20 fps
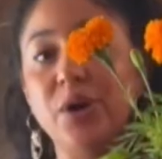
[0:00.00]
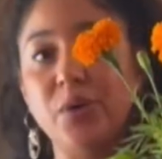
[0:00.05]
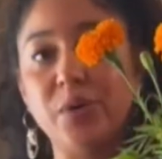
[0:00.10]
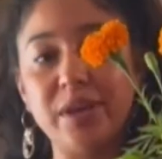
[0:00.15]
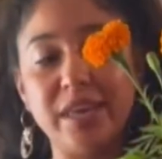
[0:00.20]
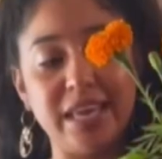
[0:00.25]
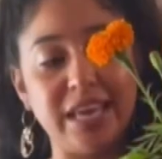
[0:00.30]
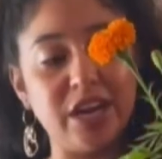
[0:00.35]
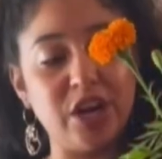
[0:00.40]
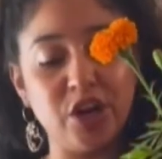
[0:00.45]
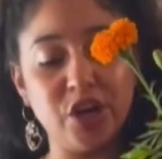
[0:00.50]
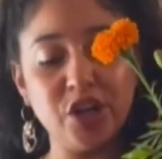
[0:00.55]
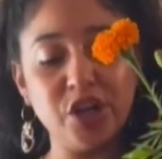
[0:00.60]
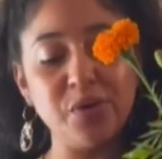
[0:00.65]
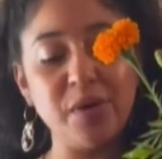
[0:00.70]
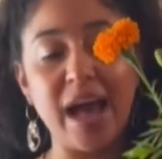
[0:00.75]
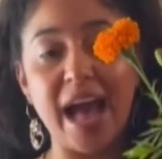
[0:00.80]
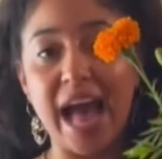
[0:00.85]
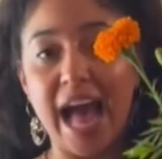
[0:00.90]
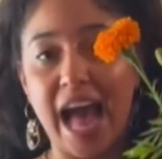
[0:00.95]
here you
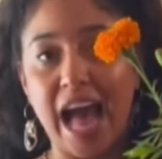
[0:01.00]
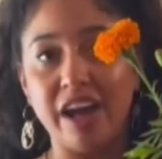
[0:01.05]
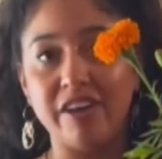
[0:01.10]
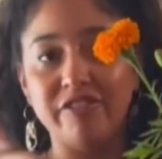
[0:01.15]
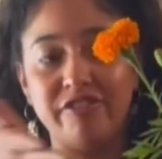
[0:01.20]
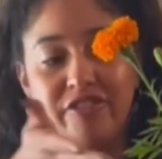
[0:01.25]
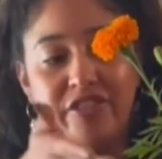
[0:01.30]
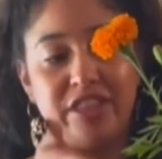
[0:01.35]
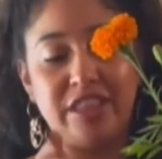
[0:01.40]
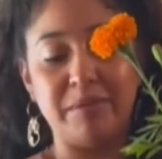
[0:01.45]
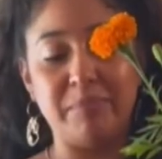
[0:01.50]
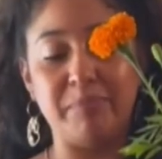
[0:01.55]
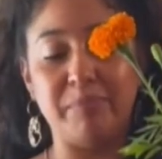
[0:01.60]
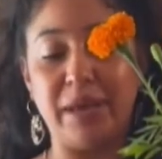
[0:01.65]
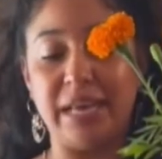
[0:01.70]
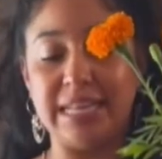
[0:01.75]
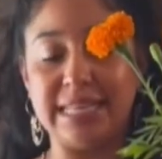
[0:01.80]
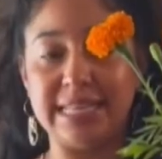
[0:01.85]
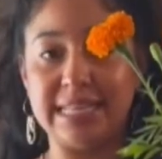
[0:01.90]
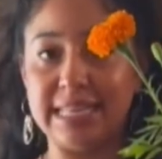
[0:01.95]
have the
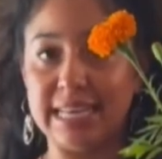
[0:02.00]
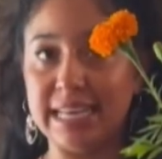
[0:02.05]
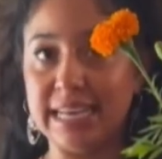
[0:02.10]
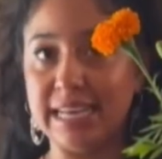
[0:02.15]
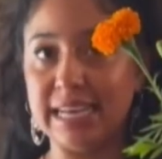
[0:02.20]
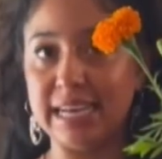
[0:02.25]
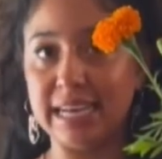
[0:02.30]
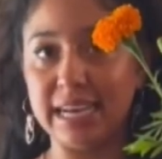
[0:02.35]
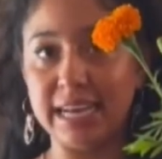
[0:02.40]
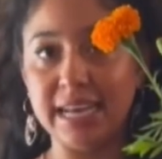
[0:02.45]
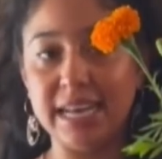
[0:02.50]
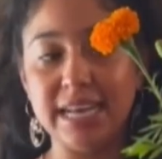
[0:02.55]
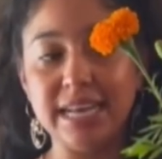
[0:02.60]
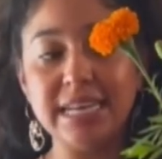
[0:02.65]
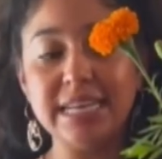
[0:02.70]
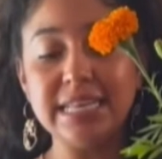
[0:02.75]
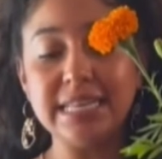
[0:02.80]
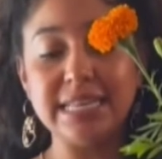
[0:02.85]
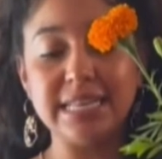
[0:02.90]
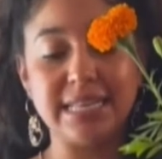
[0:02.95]
basic
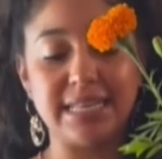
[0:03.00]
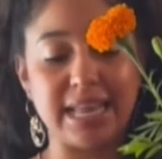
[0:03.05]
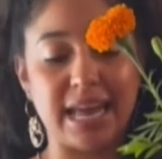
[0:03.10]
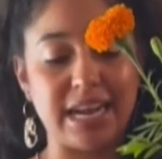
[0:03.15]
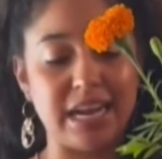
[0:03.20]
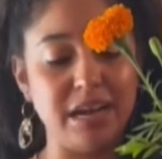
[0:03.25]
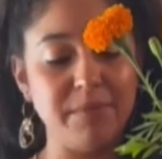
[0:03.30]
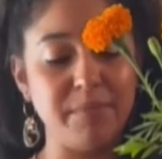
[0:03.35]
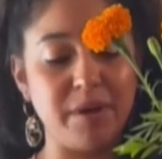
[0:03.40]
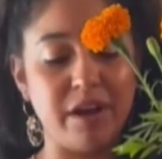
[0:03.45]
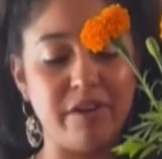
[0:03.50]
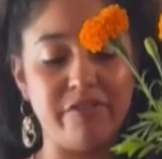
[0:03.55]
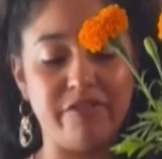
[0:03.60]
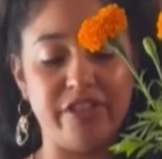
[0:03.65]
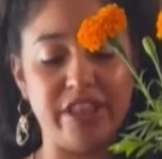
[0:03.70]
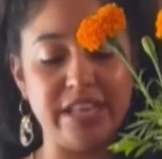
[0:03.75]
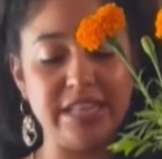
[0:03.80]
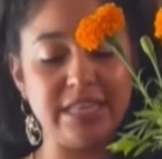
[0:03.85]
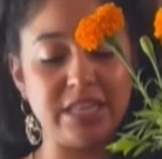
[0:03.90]
setup of this